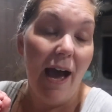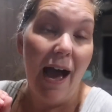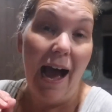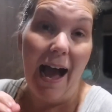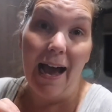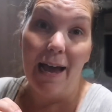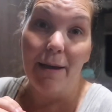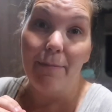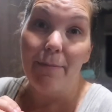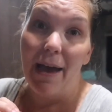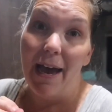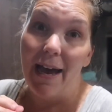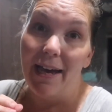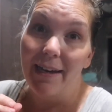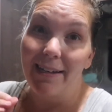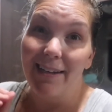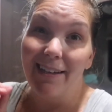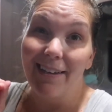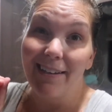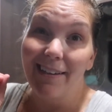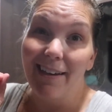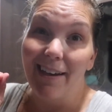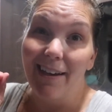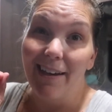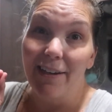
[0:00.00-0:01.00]
I'm
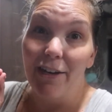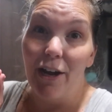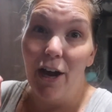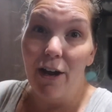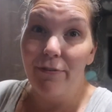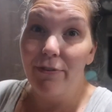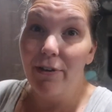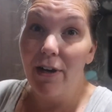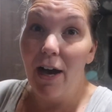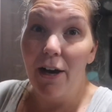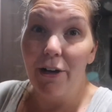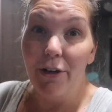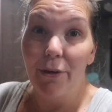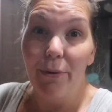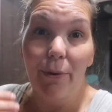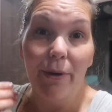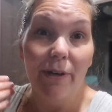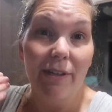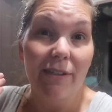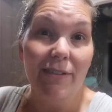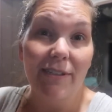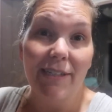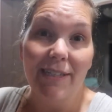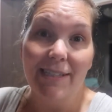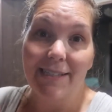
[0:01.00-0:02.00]
adding an avocado
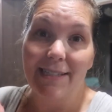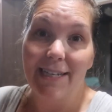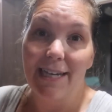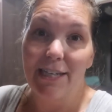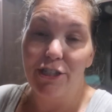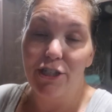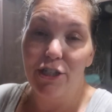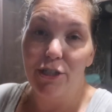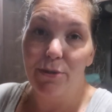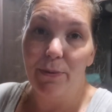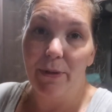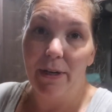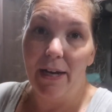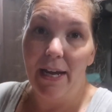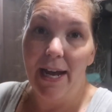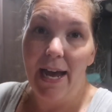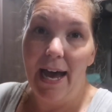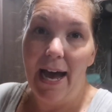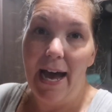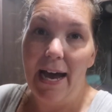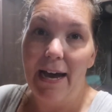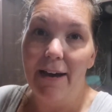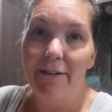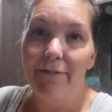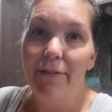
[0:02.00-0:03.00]
oil because that's just what I
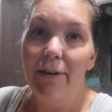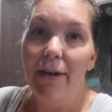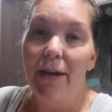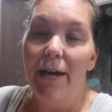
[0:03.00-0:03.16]
have.